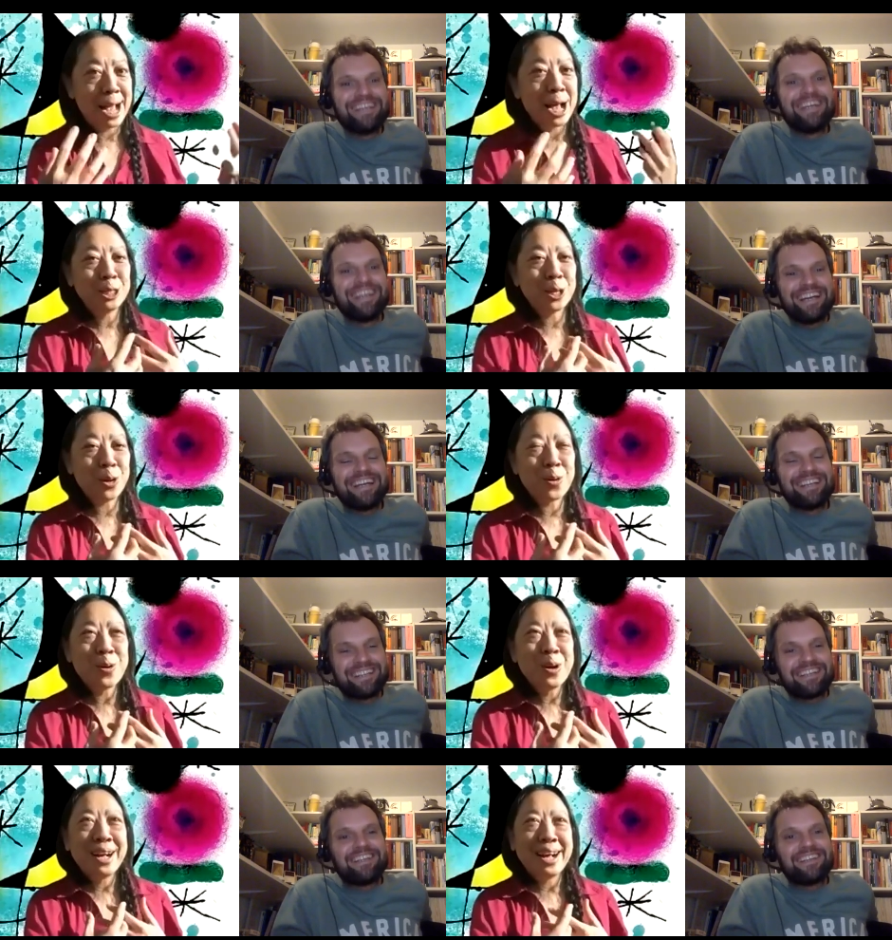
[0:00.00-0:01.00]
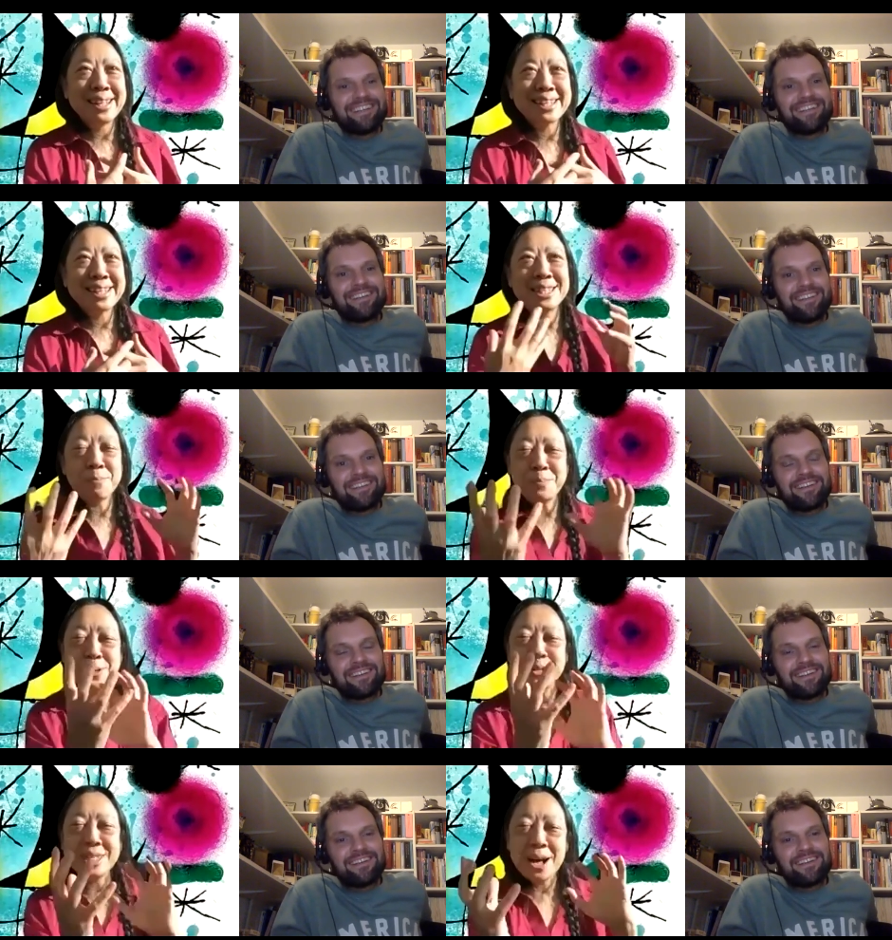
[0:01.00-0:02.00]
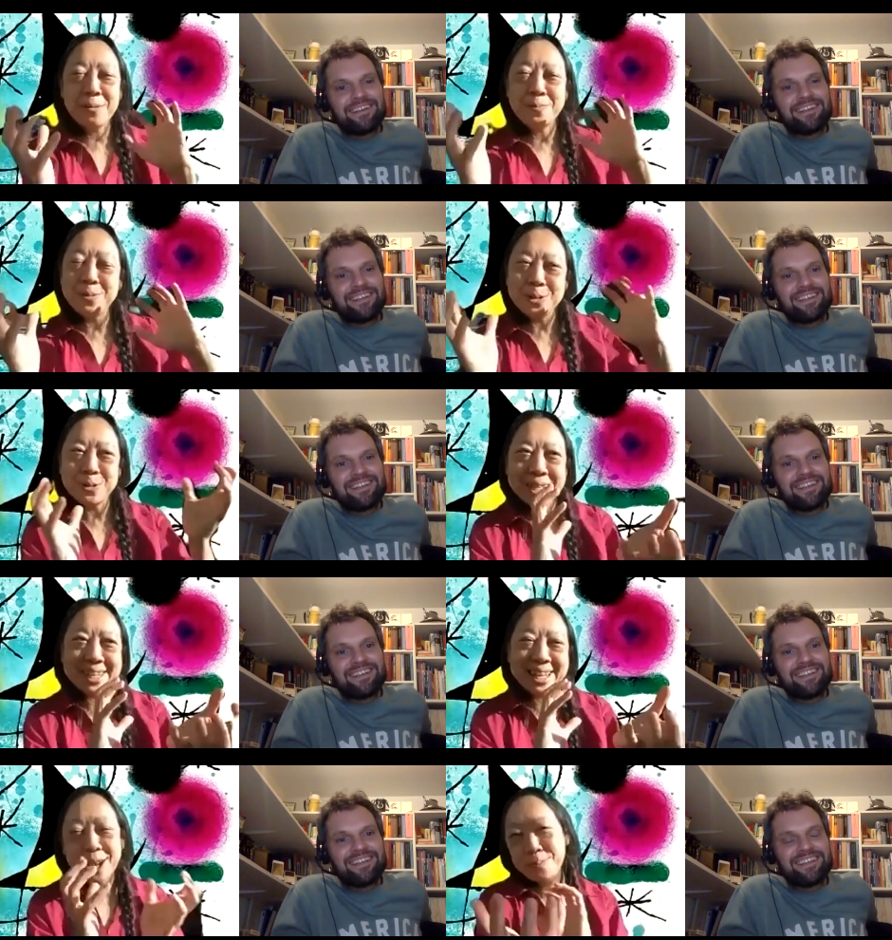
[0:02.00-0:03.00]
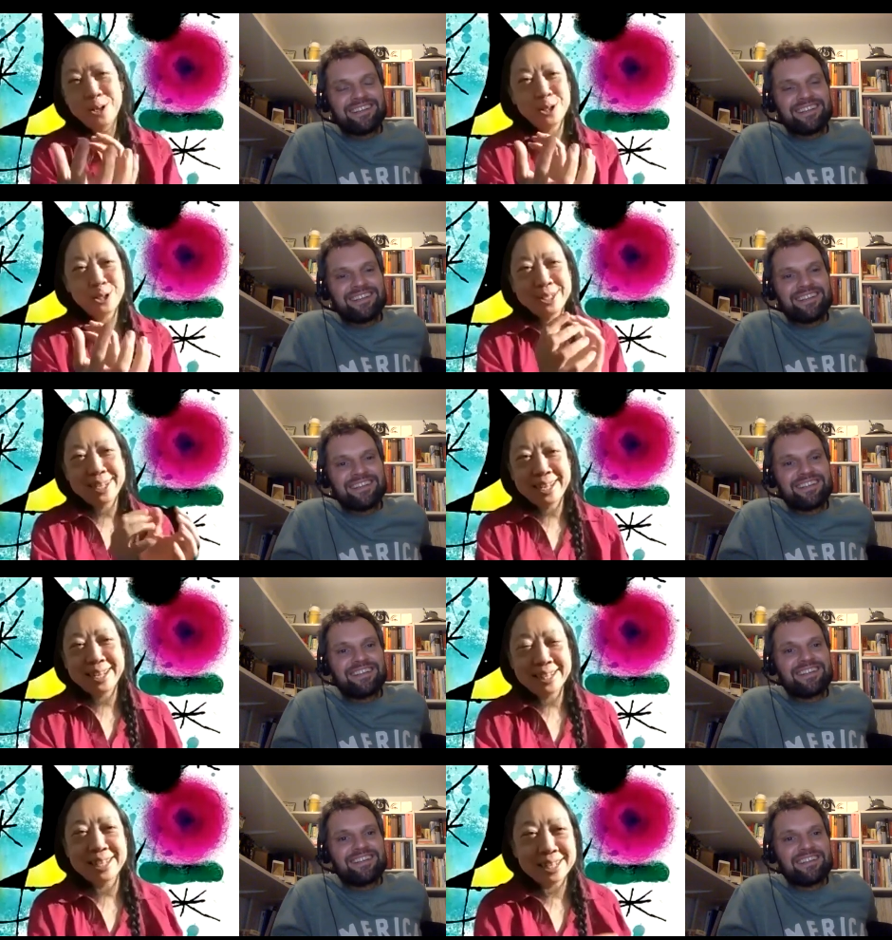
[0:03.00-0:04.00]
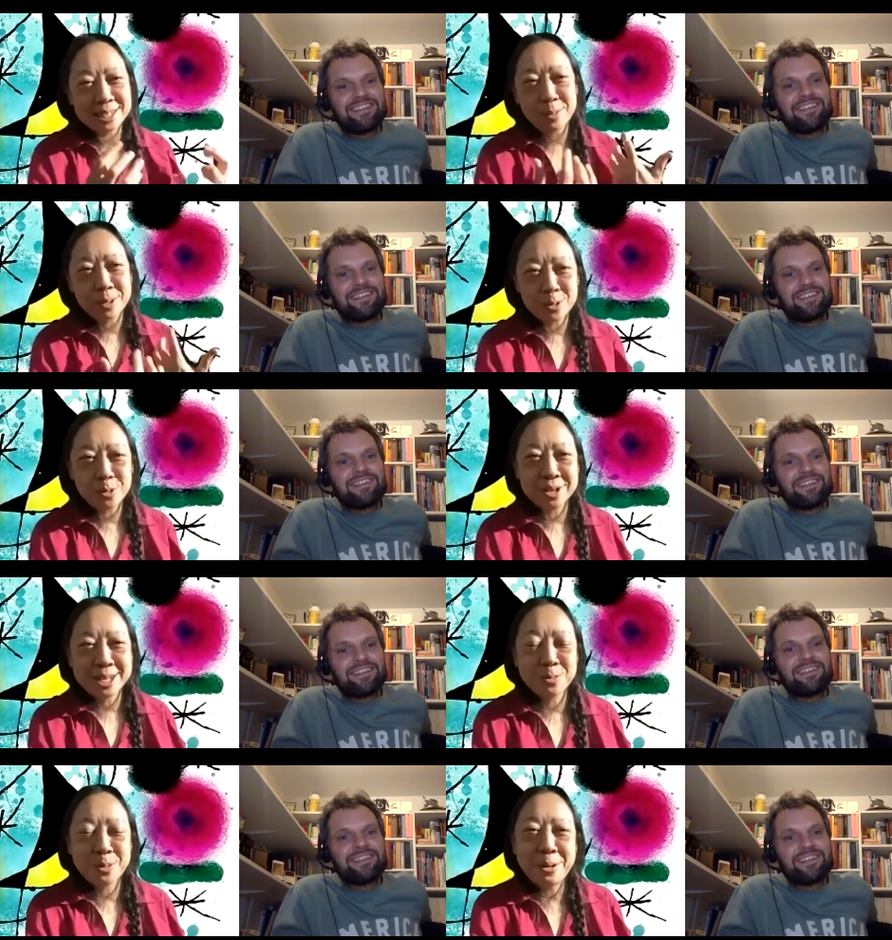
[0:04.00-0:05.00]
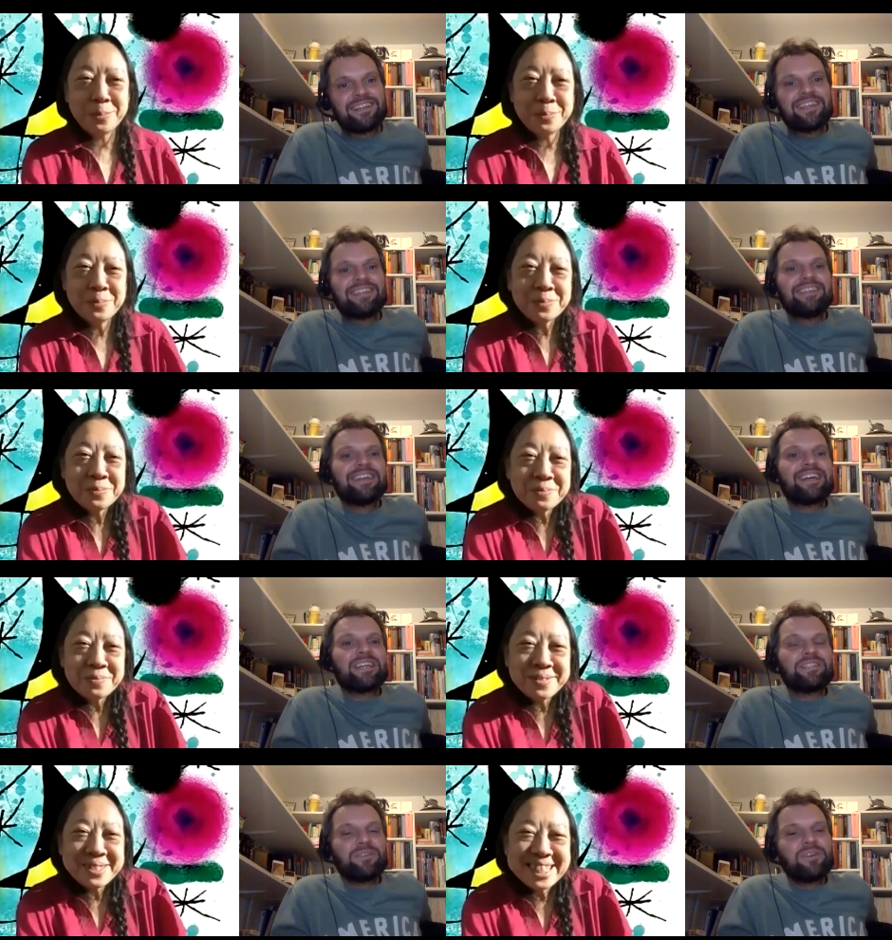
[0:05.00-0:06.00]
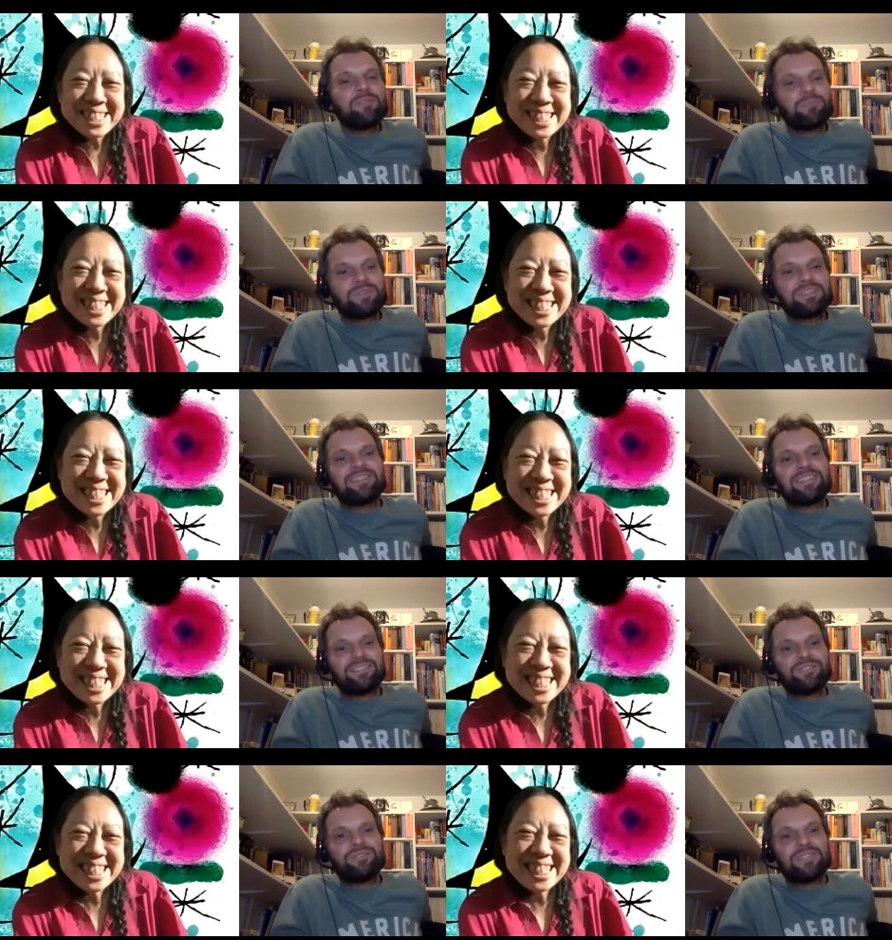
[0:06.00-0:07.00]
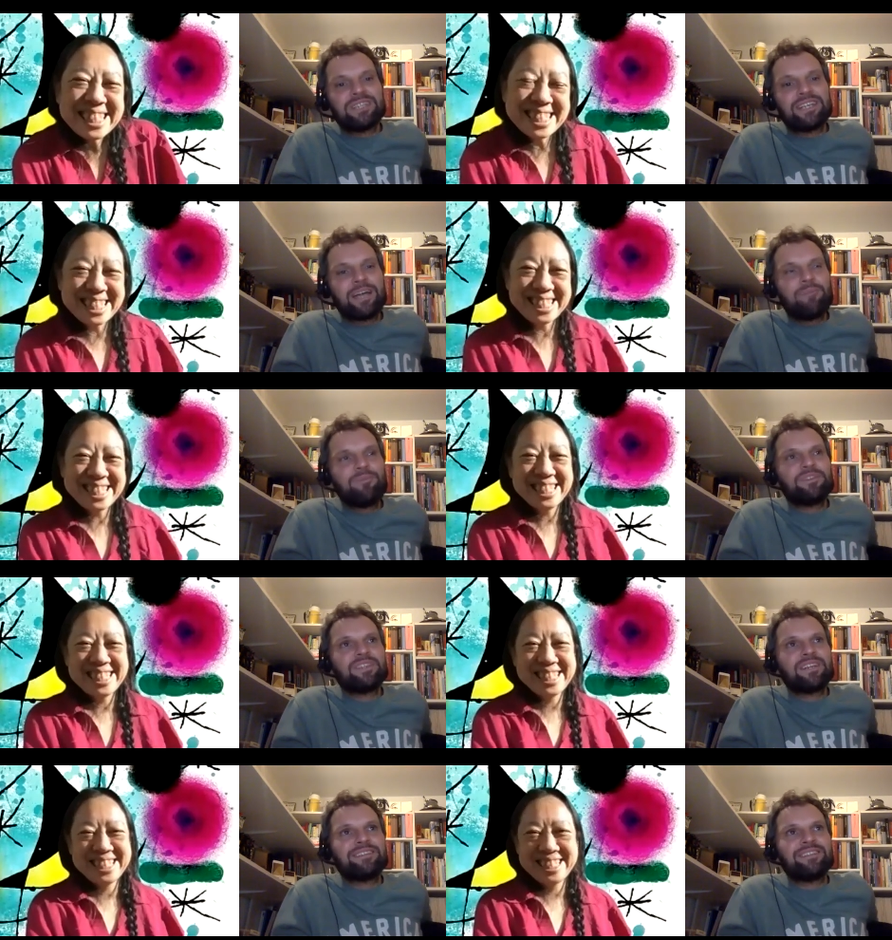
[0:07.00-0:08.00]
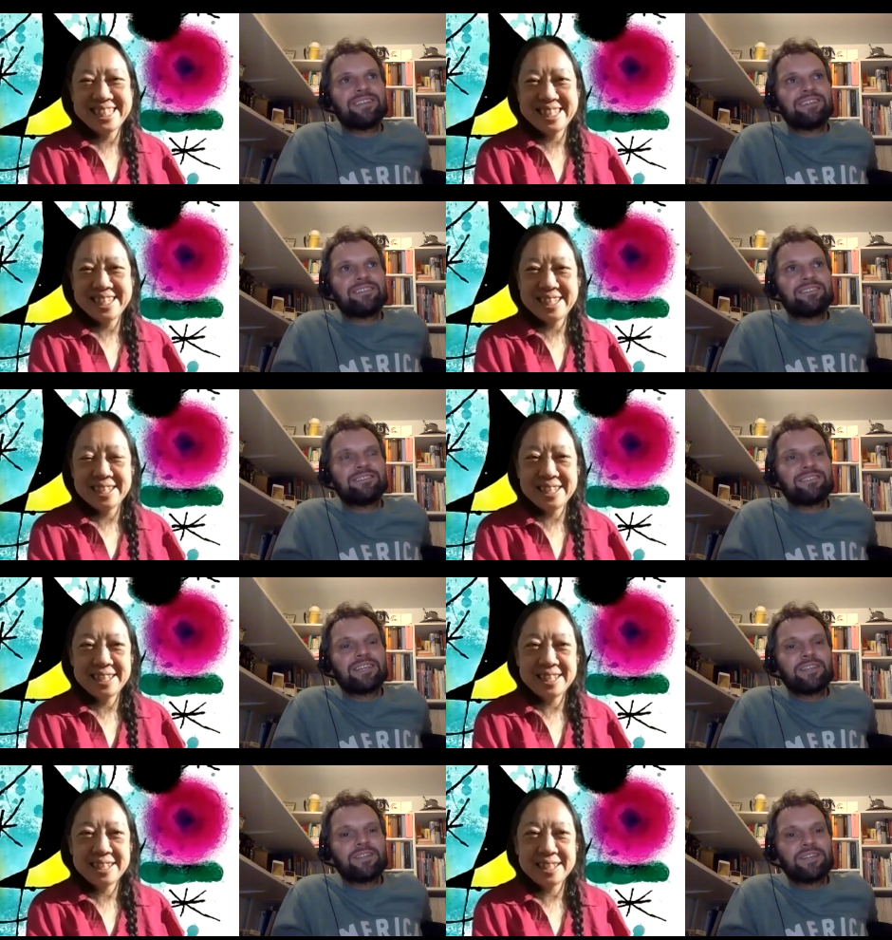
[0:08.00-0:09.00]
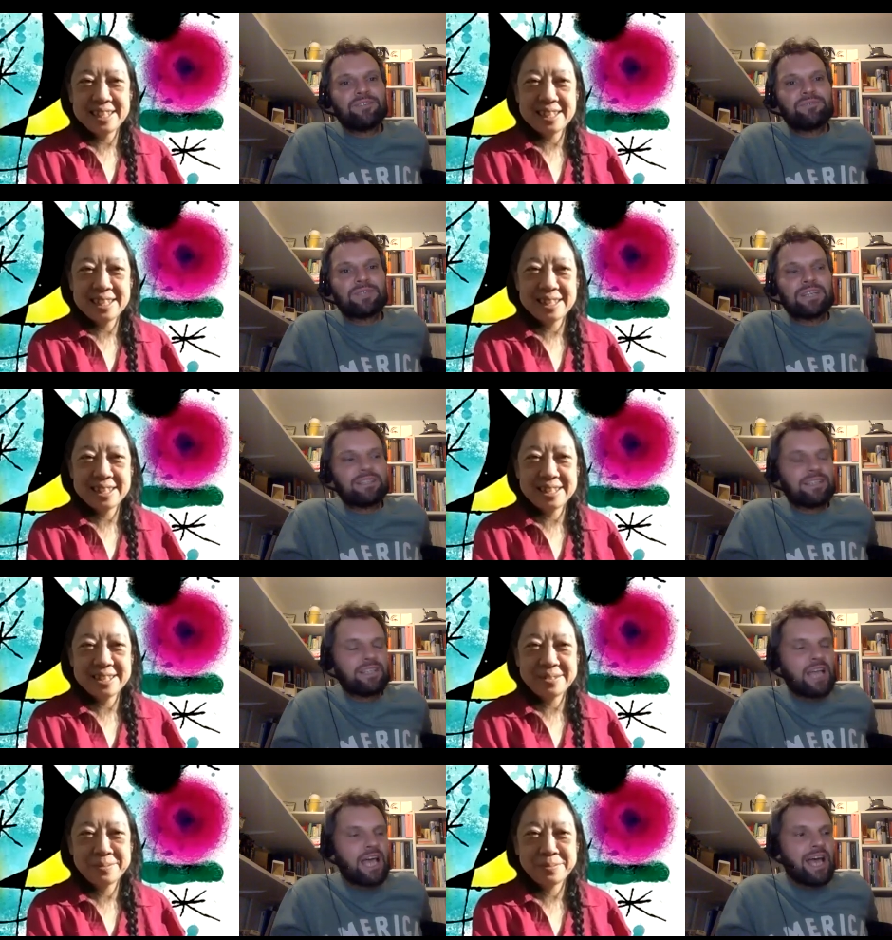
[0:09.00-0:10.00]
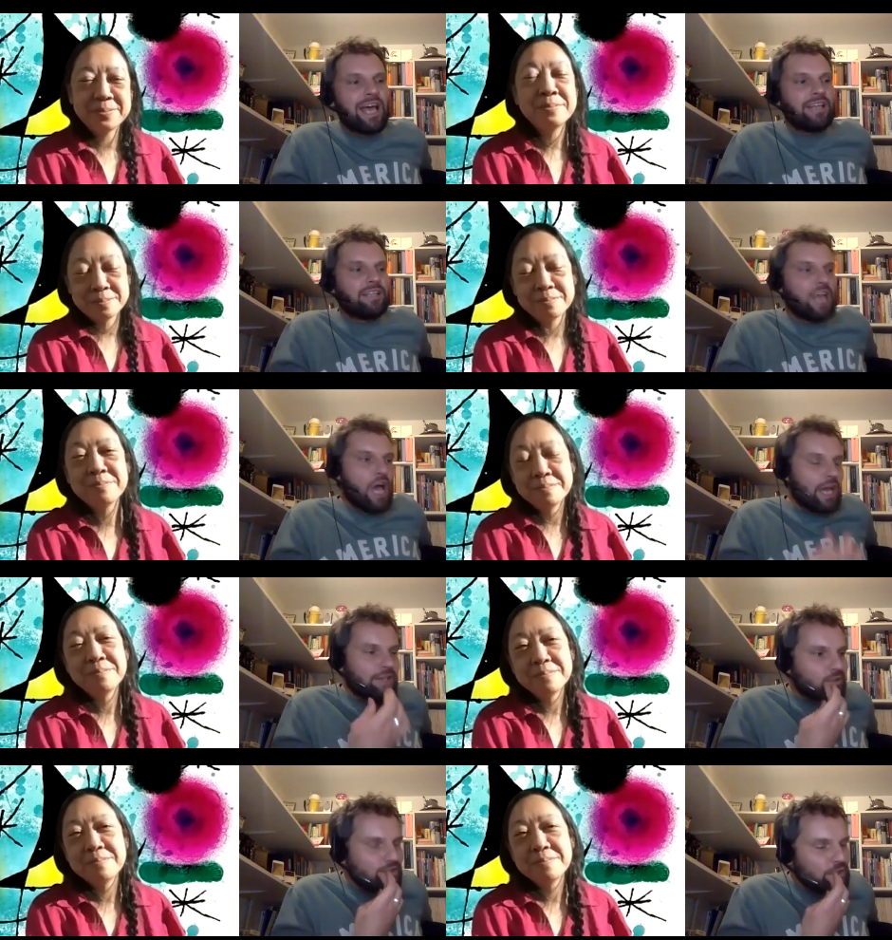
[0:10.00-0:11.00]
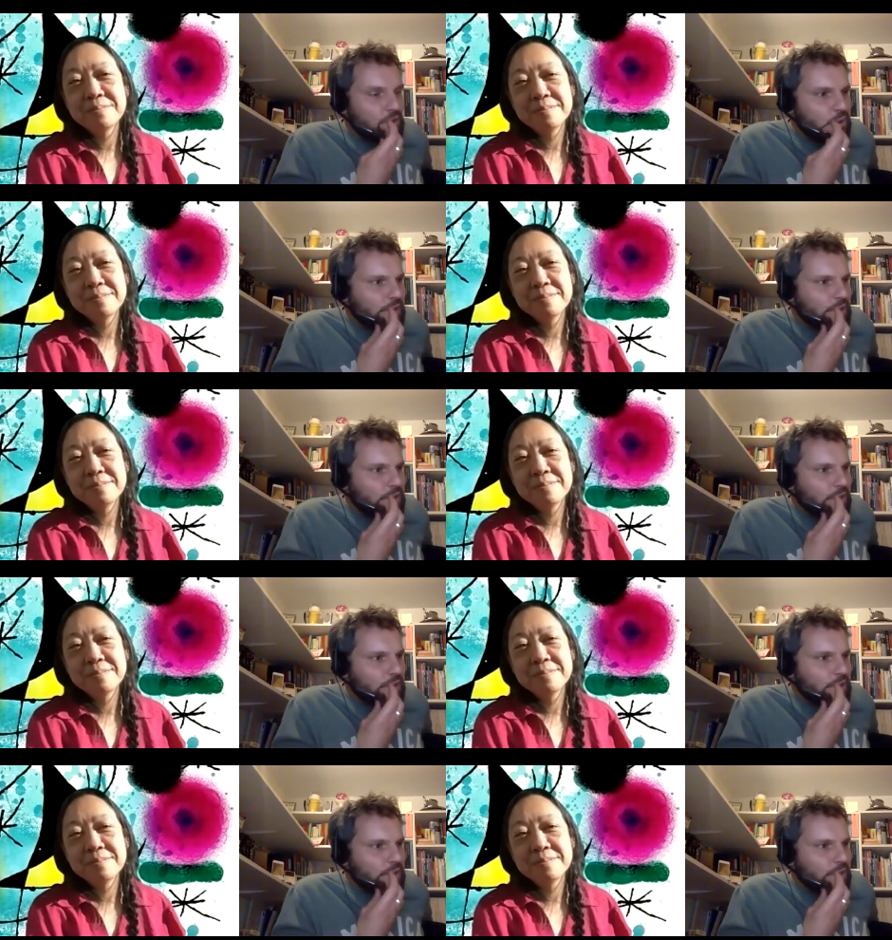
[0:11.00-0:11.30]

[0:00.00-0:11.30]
Speaker 1: So I think that's the beauty of doing collaboration and interdisciplinary work as well.
Speaker 2: Yeah, that's very important that you uh, emphasize that. Thank, thank you for that. And and and also.